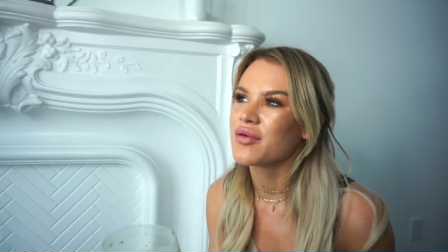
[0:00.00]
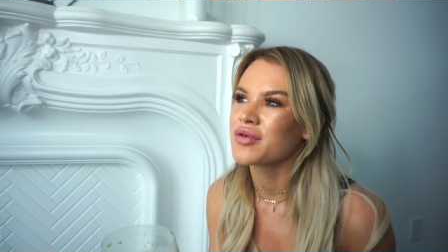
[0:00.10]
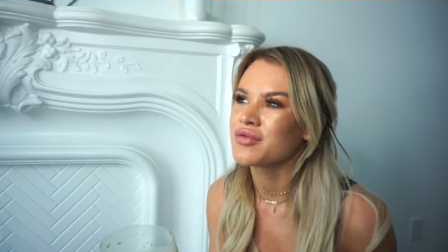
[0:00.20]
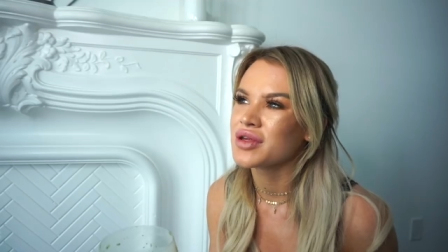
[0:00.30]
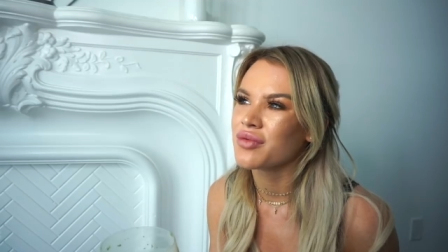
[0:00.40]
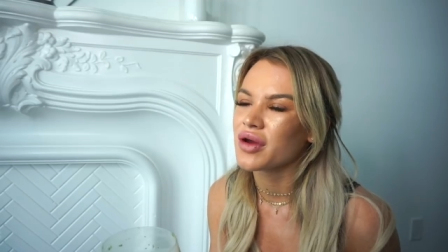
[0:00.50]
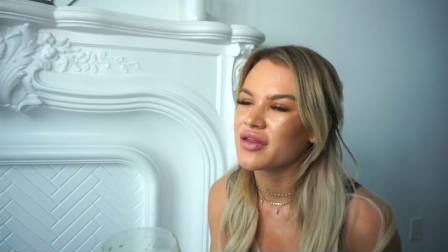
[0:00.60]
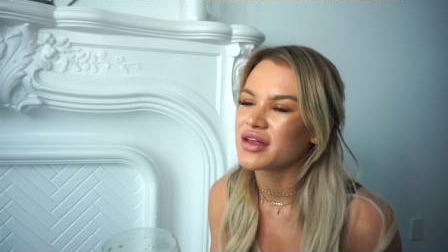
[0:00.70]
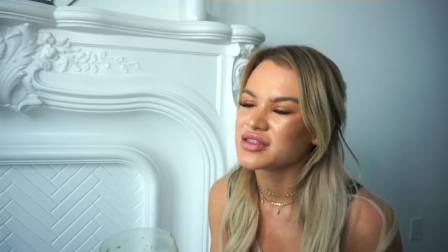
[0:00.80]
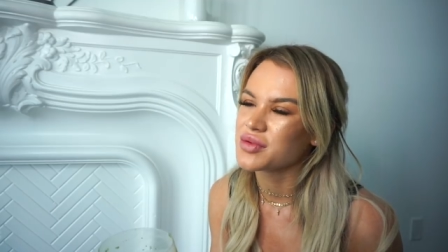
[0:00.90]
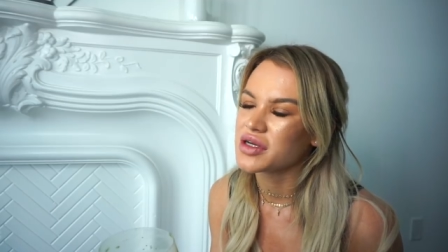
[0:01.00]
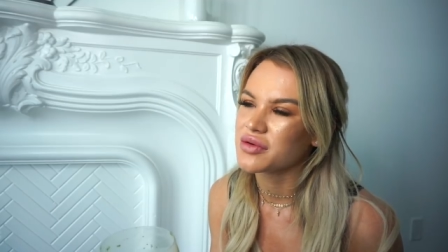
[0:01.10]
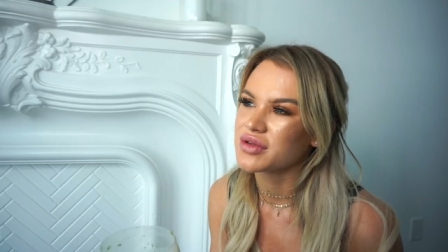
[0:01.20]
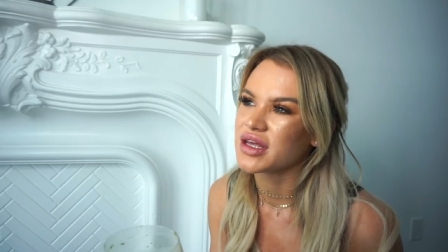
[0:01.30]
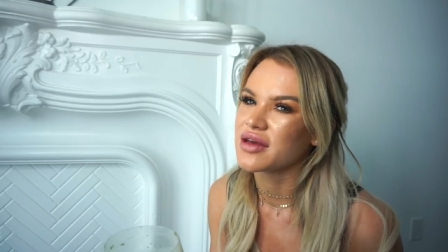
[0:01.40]
I wouldn't really wear that
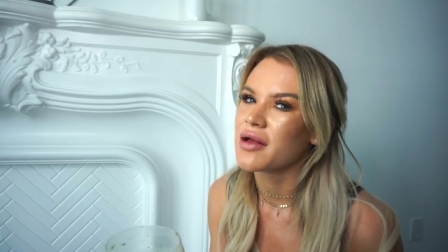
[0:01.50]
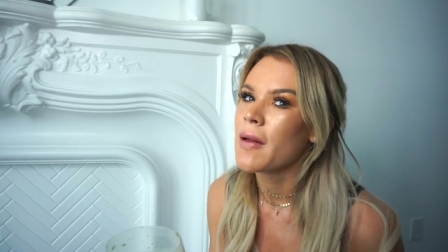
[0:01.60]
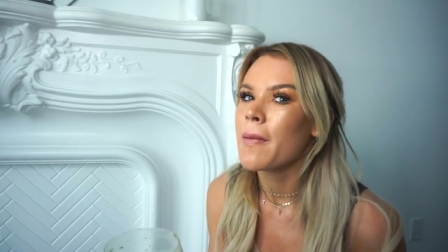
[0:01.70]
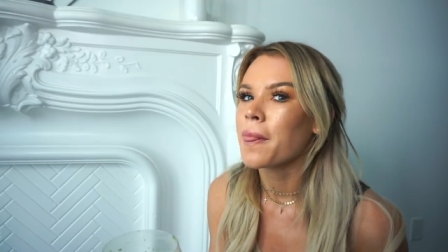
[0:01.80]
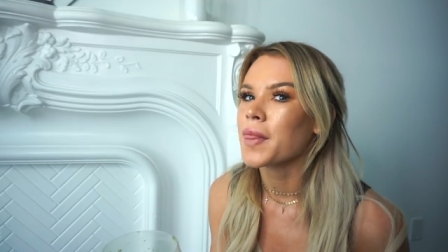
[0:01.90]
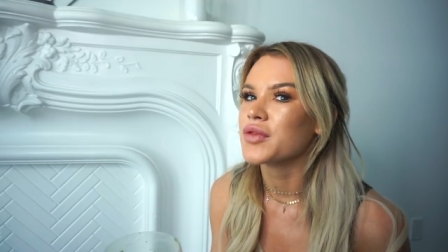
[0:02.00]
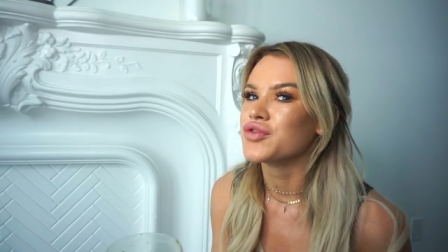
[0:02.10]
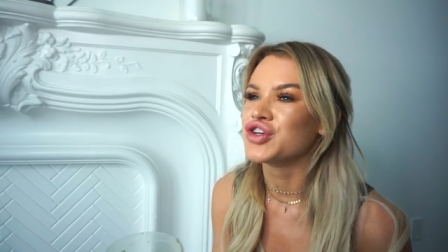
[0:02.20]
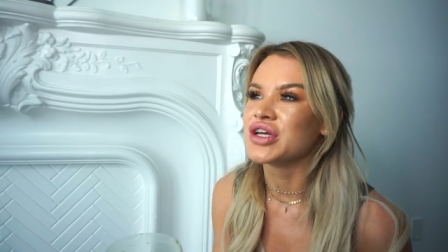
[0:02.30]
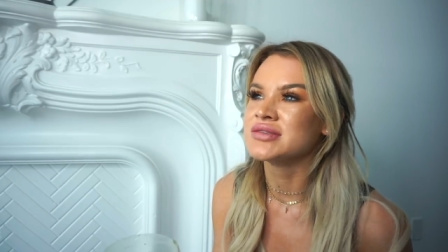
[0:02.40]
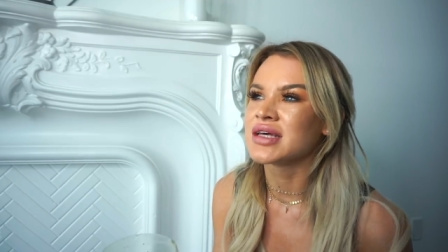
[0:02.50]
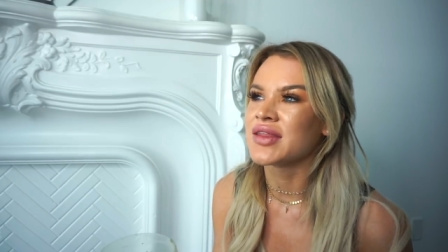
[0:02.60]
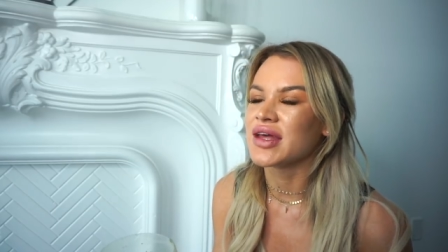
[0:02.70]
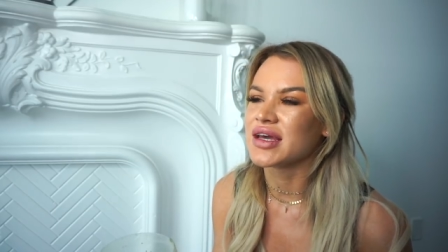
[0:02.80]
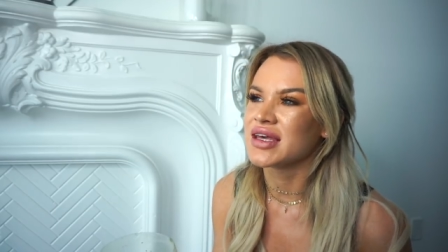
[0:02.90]
sweater with like jeans
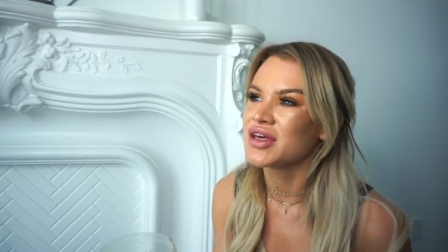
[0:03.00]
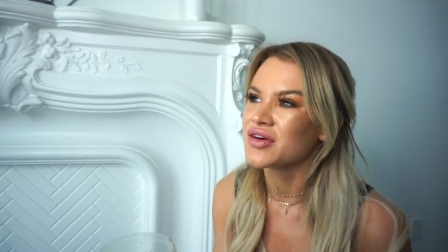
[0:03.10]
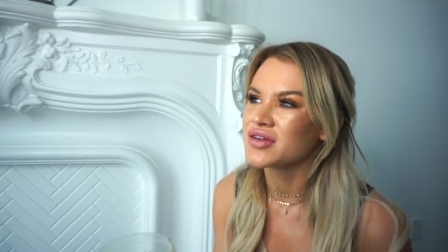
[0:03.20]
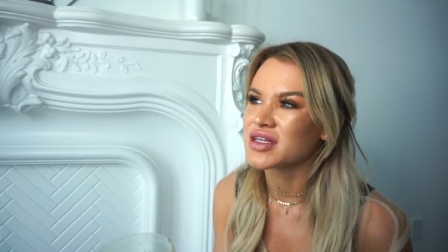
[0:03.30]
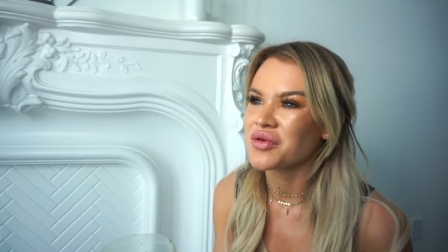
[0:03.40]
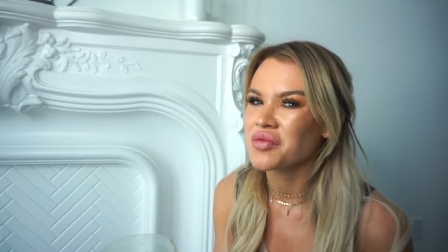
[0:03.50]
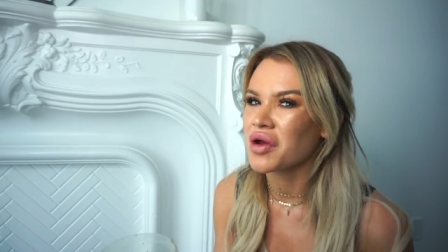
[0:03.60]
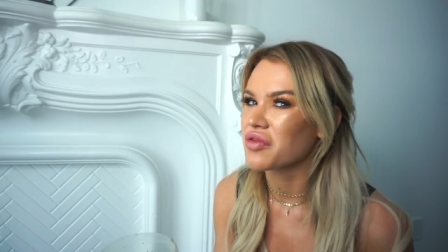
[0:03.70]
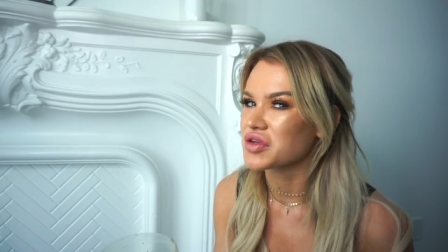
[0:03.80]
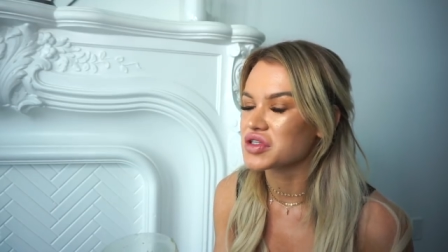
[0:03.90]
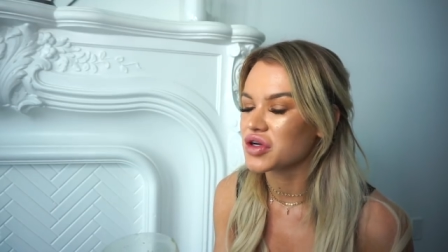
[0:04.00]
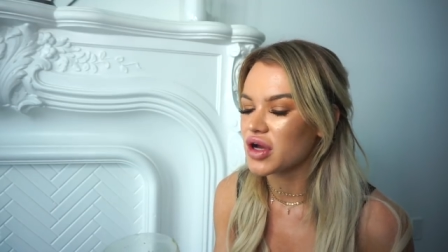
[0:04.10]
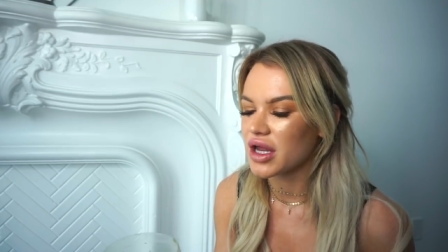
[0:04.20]
and like heels. I wouldn't wear it with a skirt.